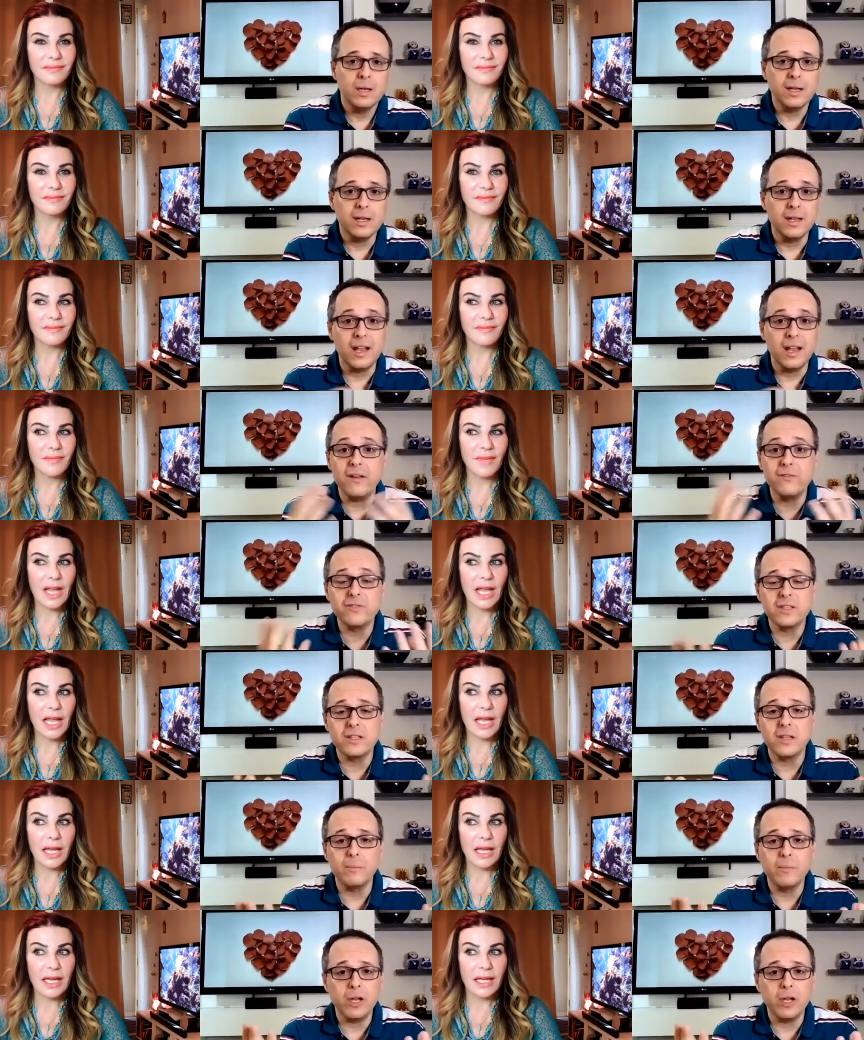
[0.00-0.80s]

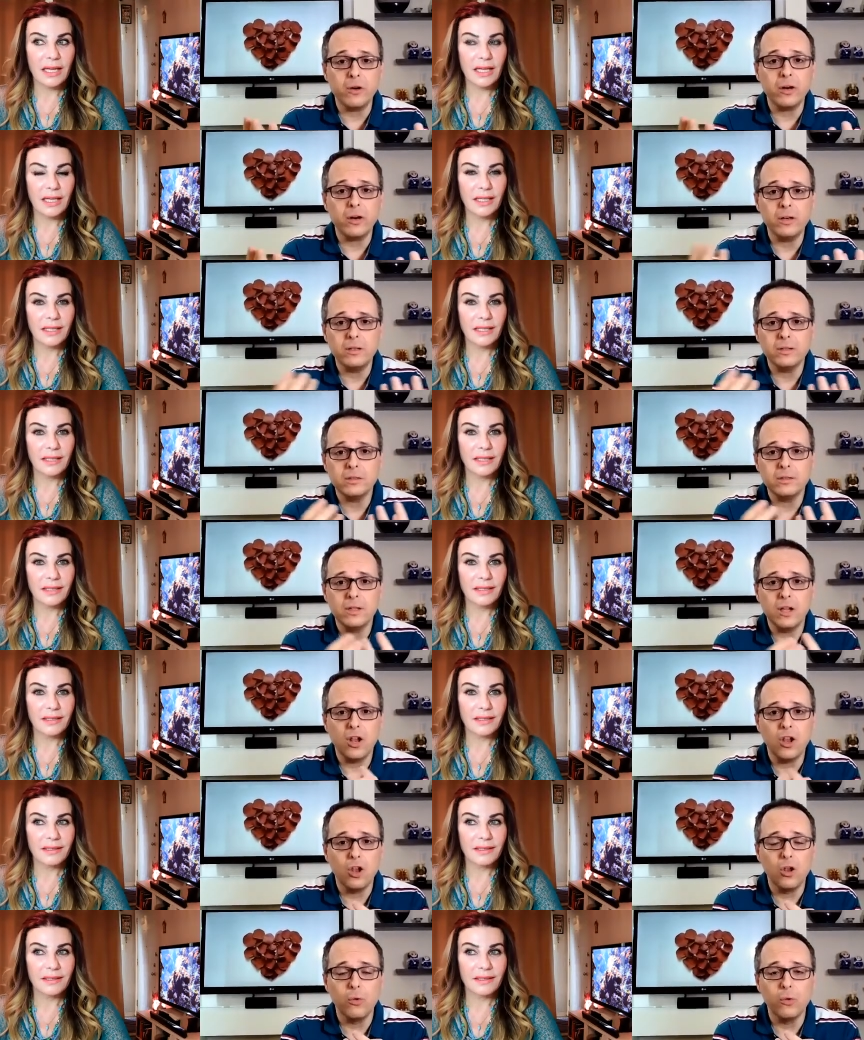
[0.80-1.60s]
Speaker 1: loves the mirror,
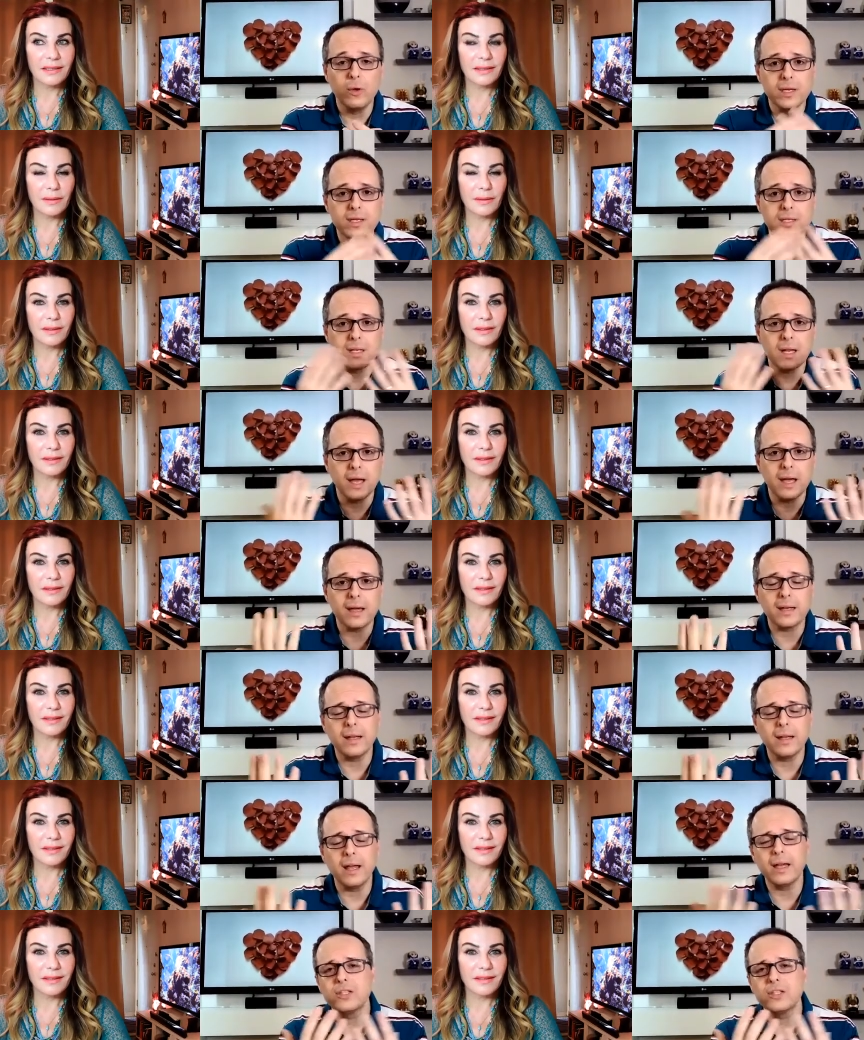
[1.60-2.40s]
always
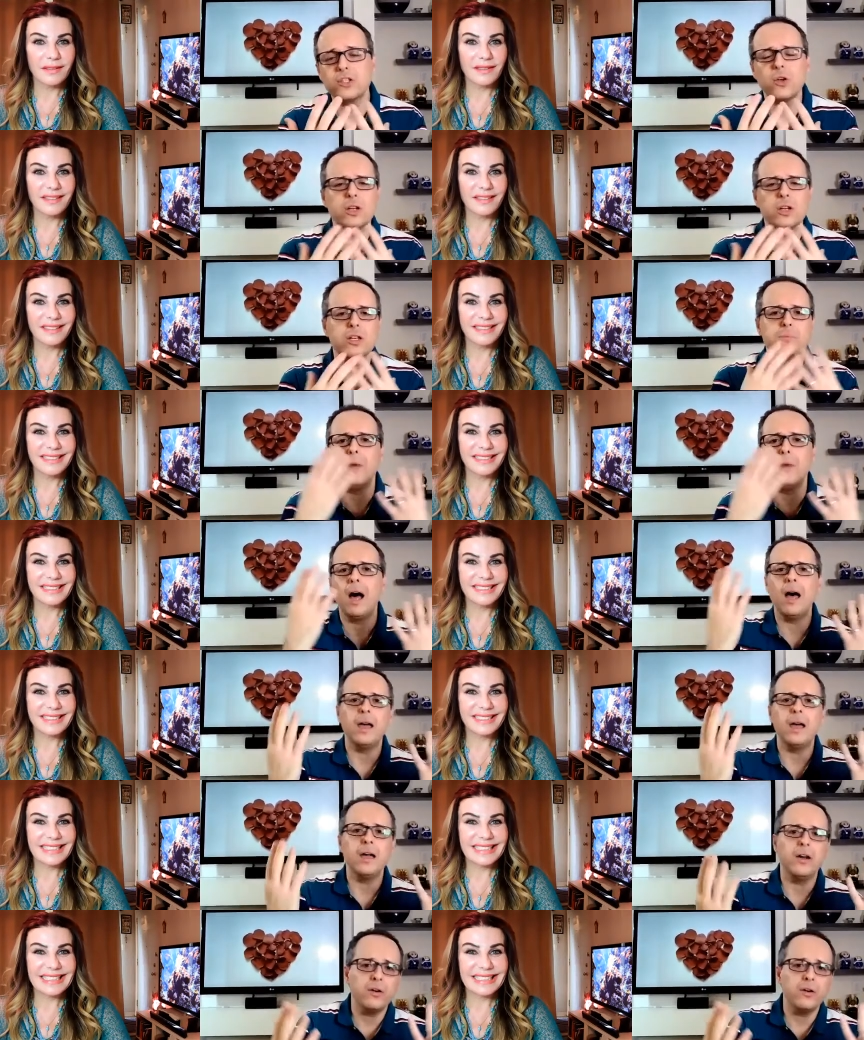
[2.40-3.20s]
like likes to
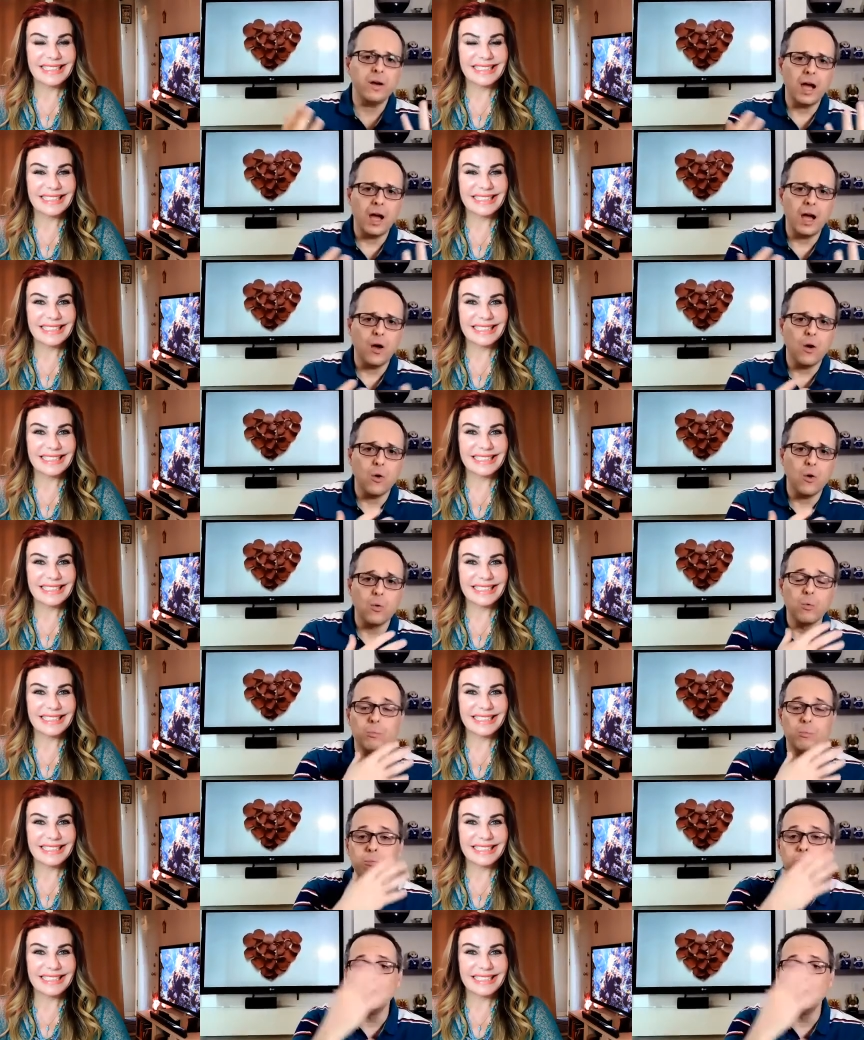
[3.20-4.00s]
admire
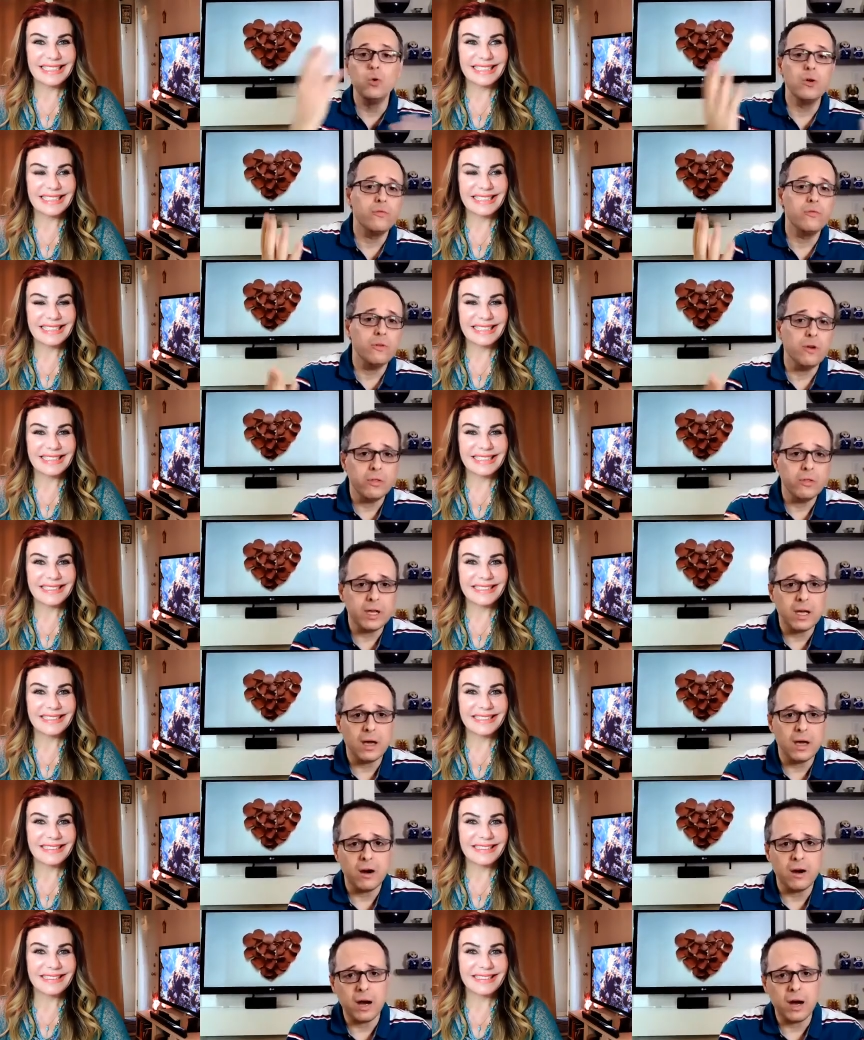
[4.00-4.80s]
how beautiful they
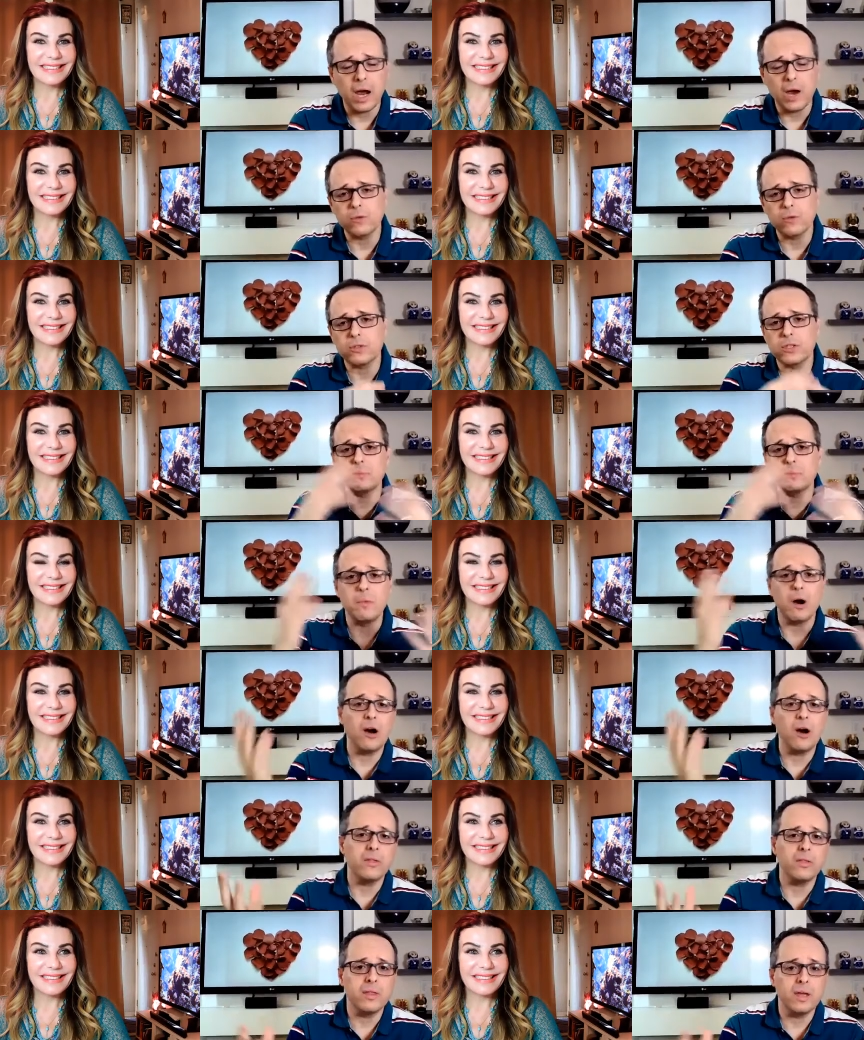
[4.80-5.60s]
are, how
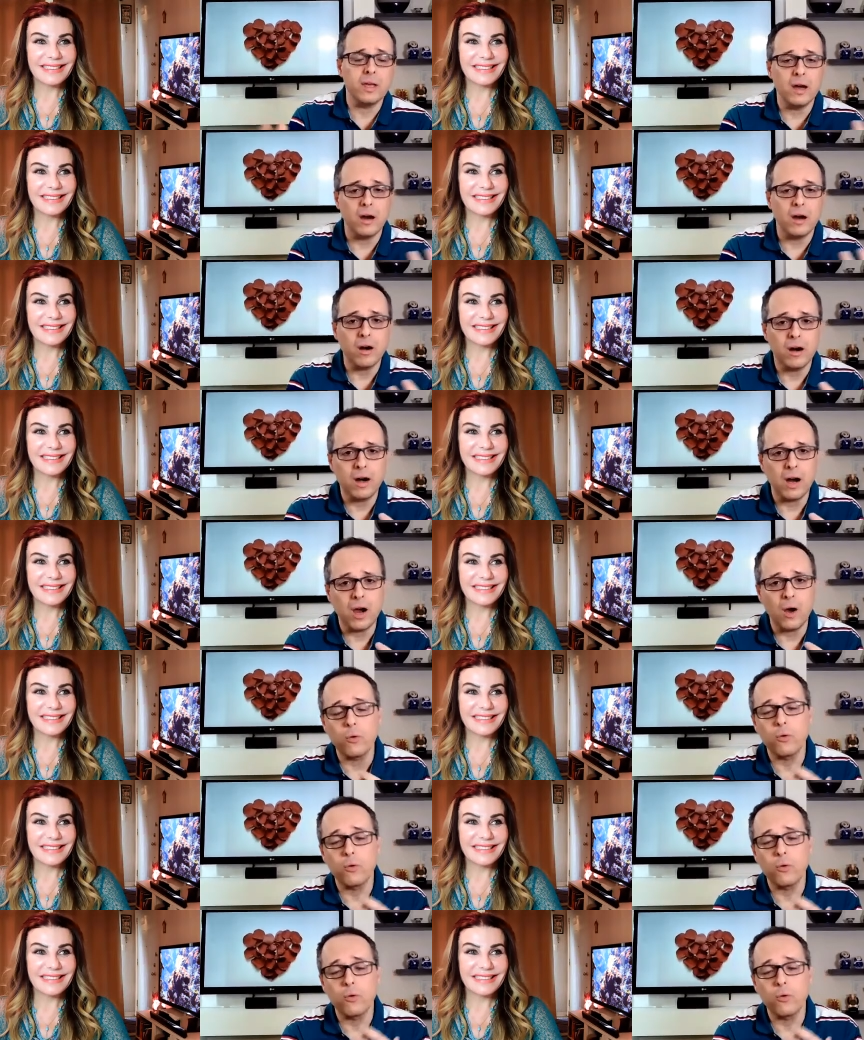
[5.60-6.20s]
smart they are, how